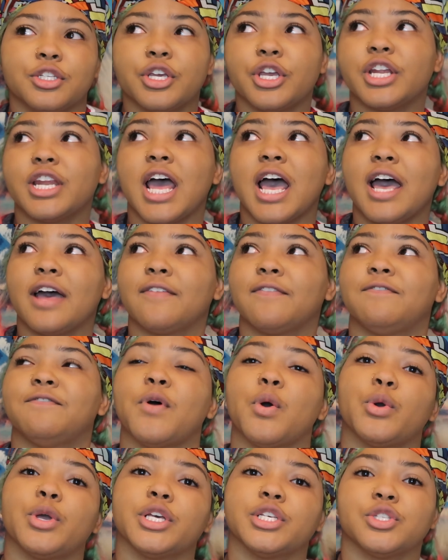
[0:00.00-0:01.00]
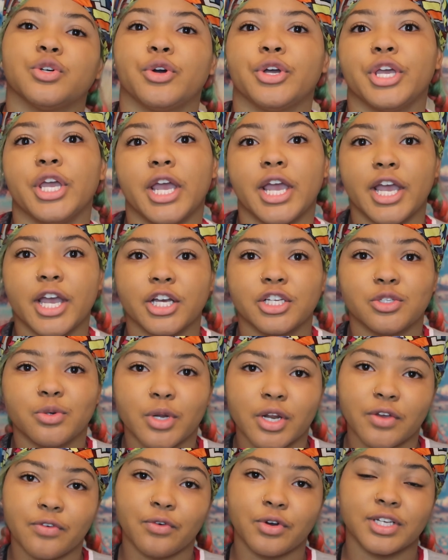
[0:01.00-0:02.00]
you're not focused on your hair
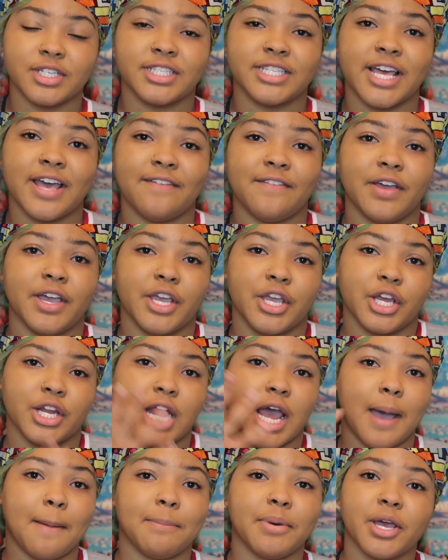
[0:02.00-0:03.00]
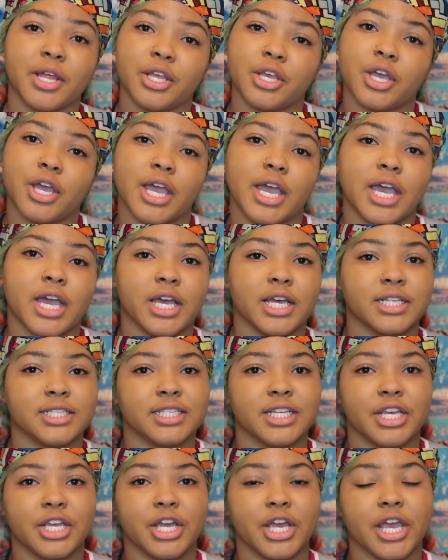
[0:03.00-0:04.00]
24/7. You're not putting your
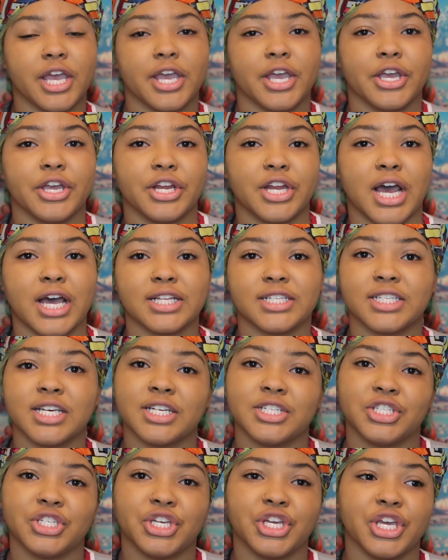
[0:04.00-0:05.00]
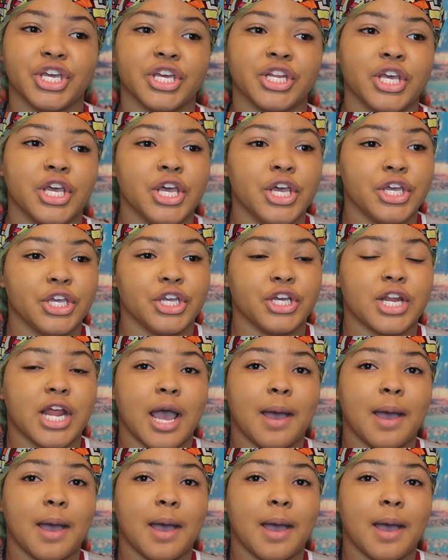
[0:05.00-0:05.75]
hands in your hair. You're not touching it. You're